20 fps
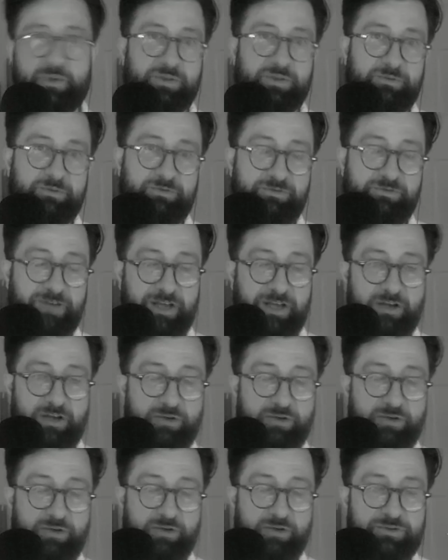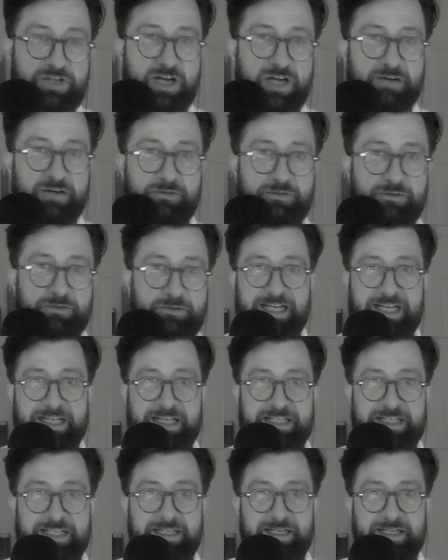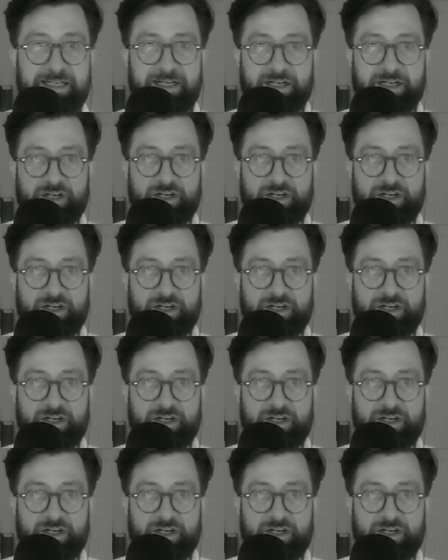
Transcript: fellow photographer friends and